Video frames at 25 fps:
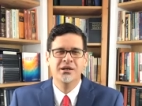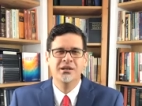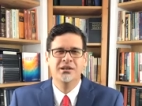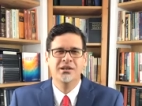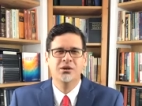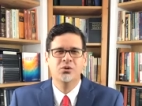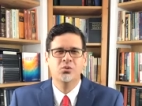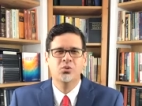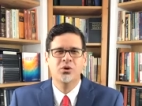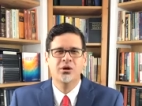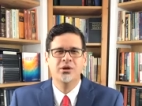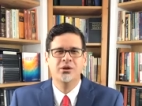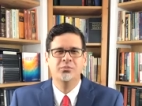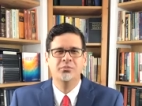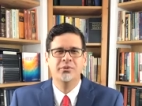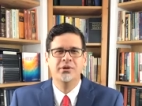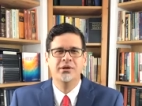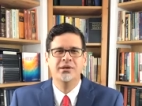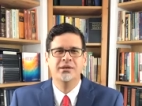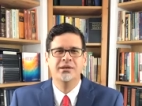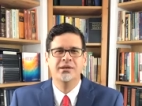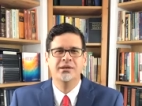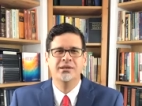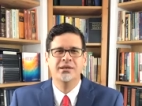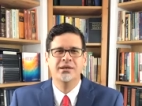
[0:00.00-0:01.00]
the
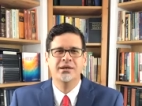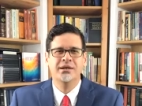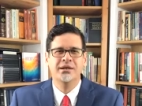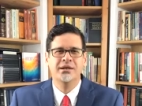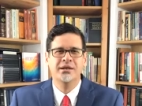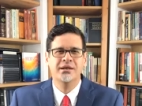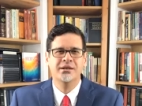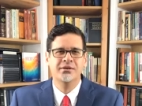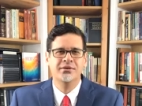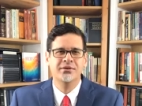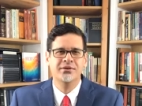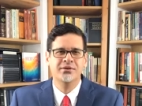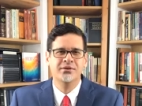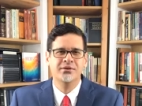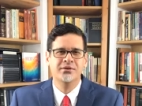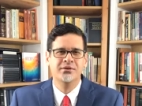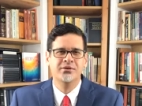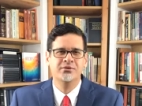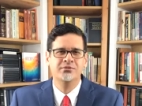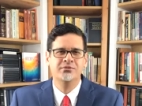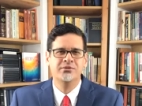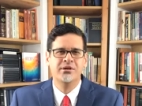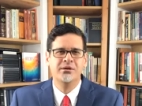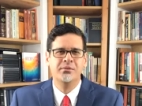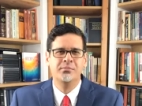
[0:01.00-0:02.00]
well-being and the health
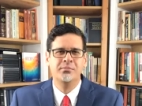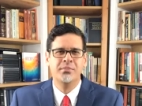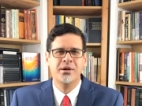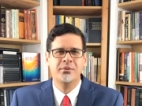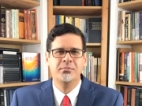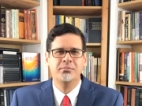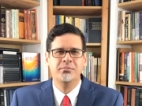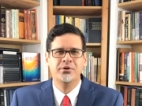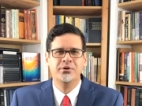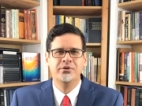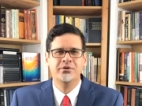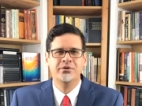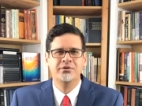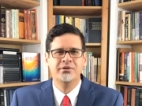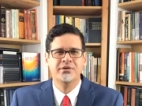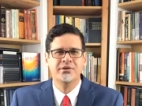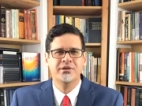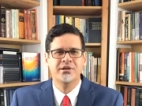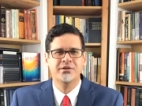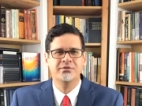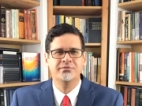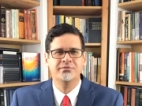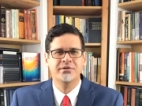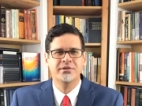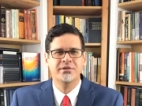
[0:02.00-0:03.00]
of our members and
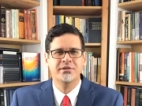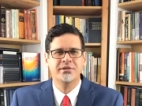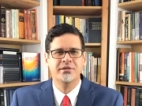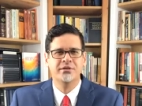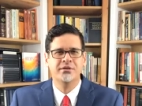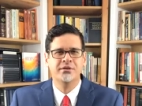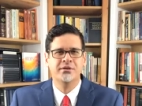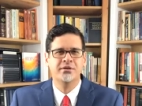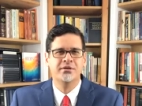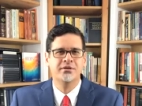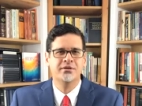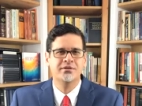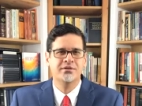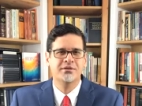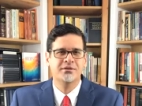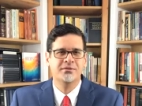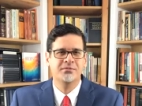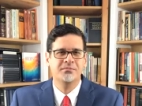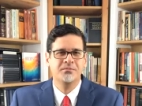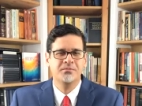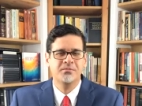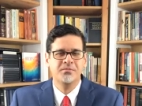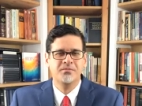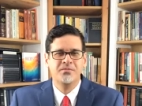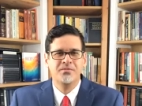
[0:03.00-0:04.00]
our visitors.
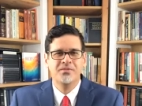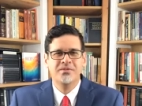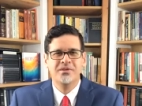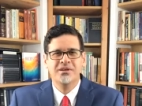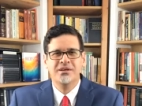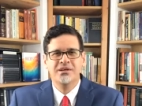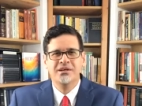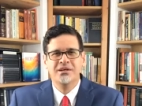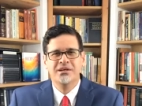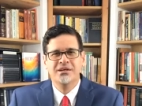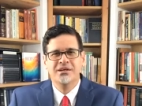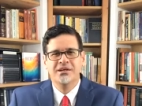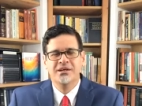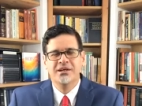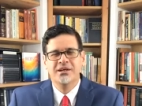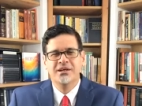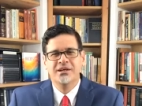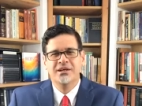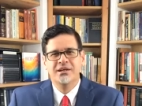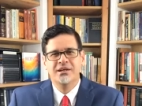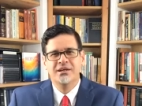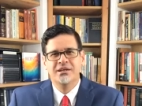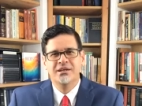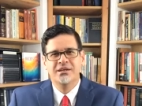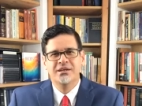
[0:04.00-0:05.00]

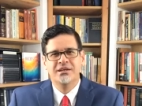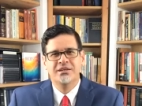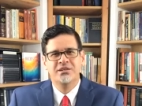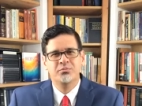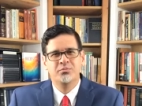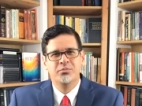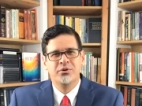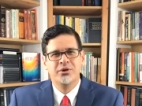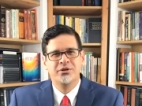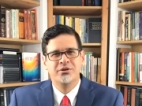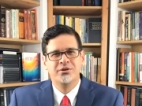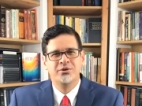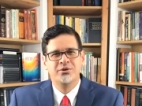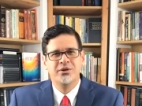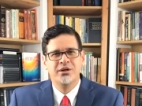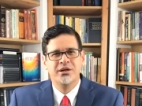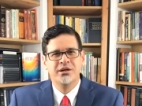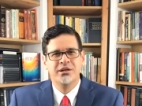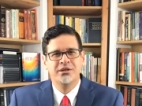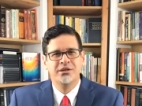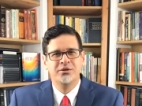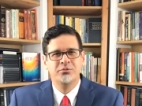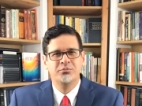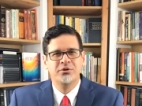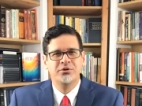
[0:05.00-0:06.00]
Let's pray
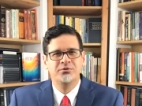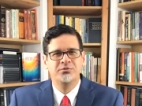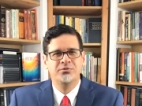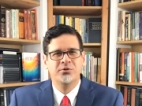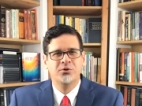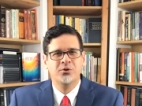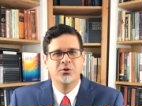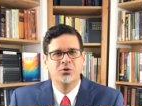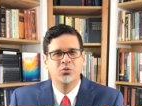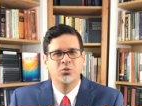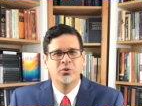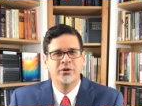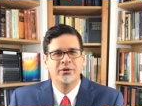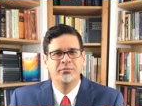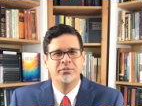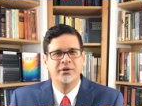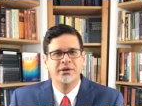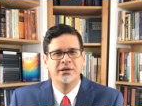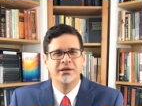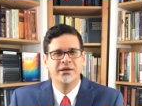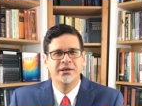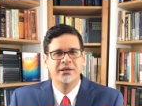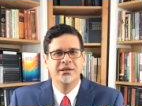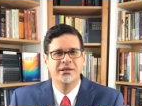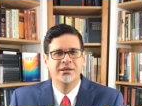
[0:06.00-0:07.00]
together before we
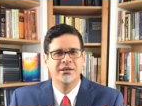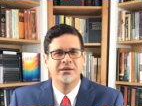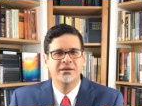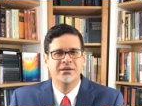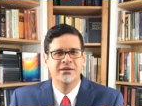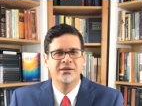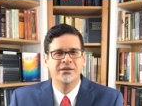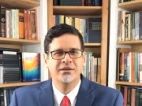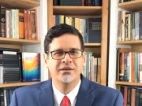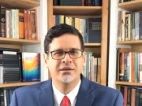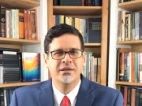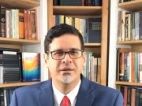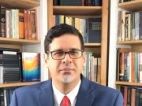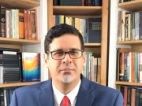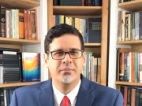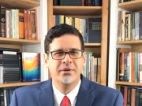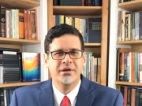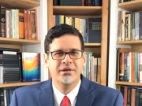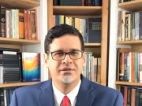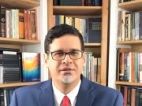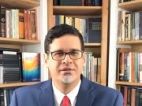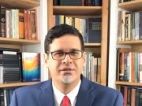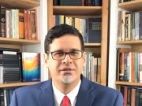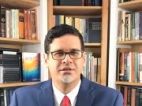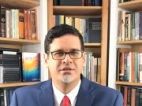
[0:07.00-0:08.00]
begin the
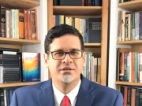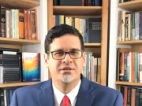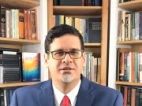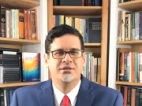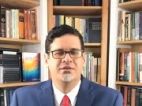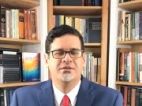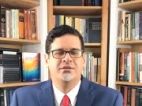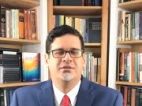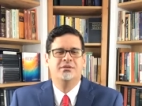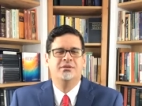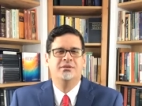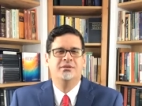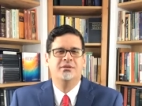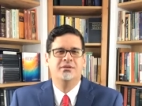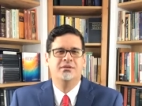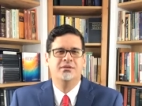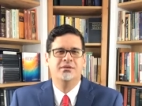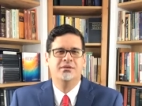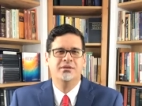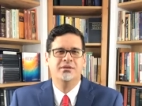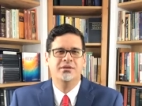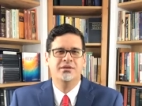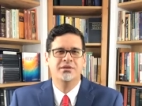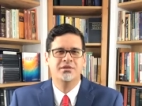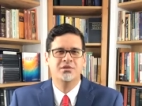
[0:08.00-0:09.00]
message
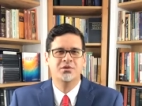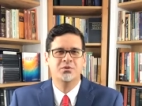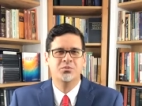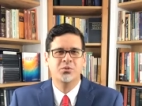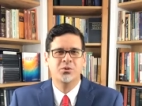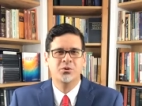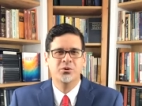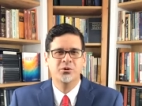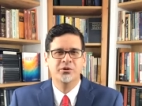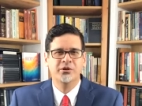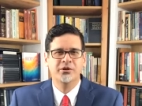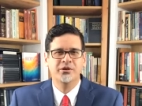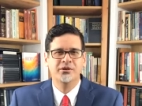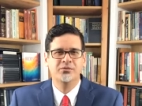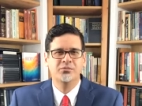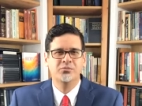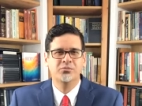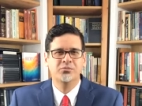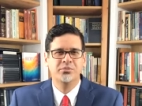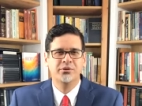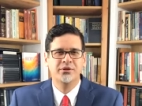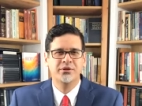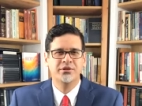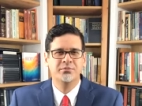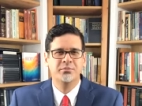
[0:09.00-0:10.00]
this morning.
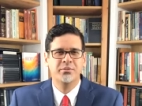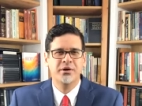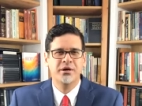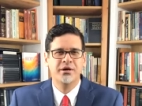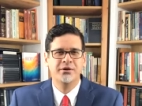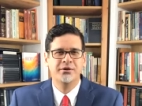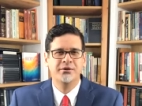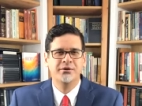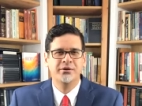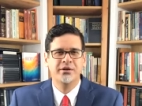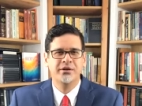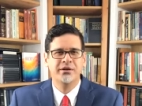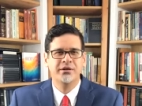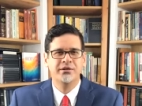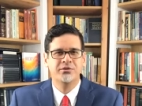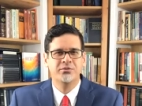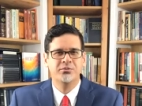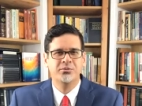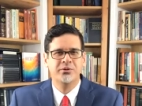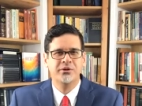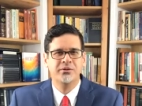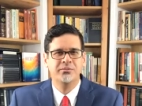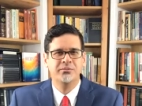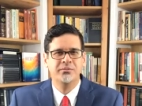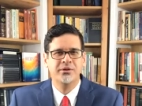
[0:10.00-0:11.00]
Please bow your heads
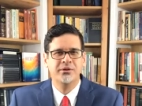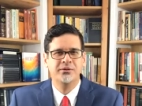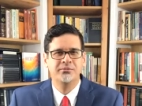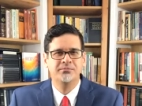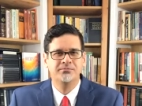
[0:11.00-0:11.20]
with me.